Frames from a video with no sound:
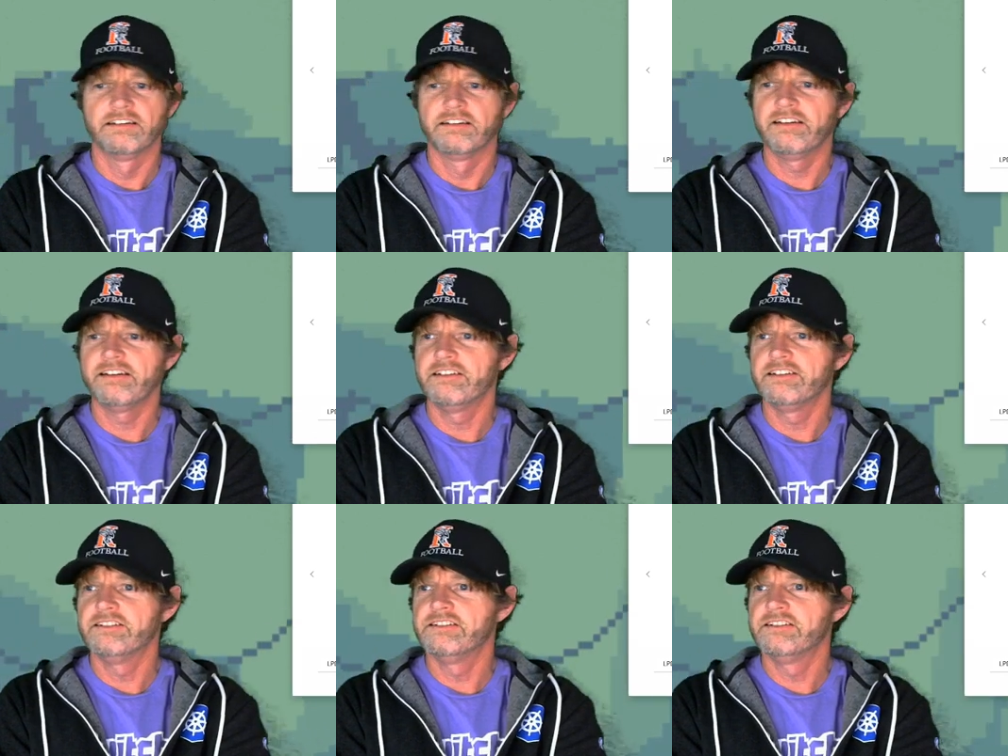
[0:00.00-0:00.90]

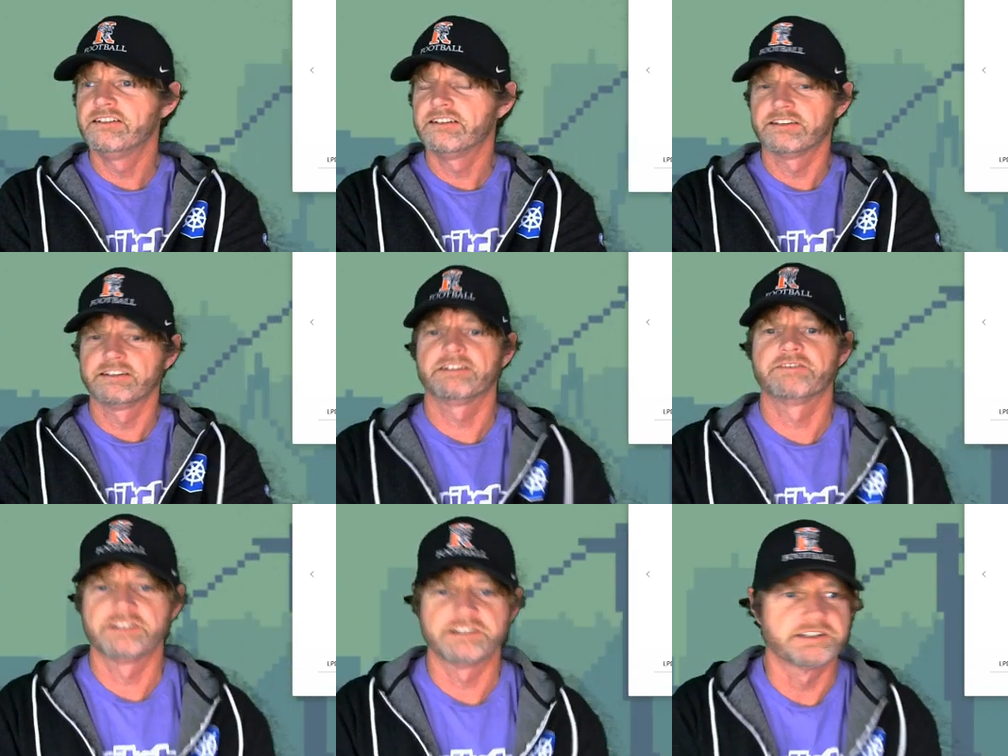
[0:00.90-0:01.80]
Hey, I think
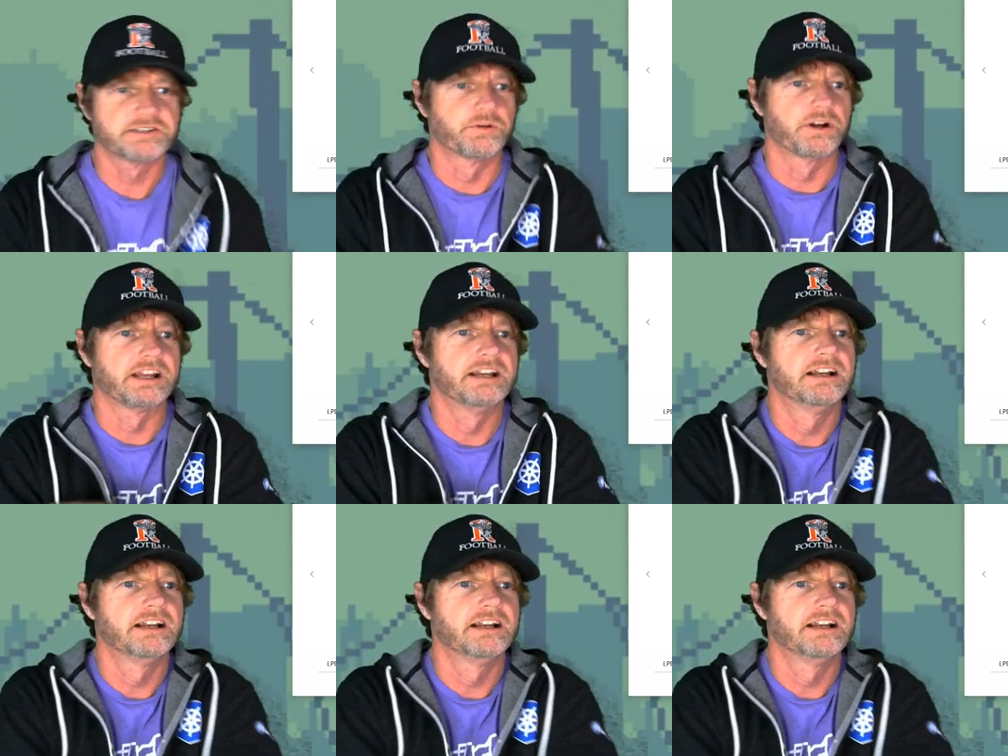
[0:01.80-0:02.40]
everything is working.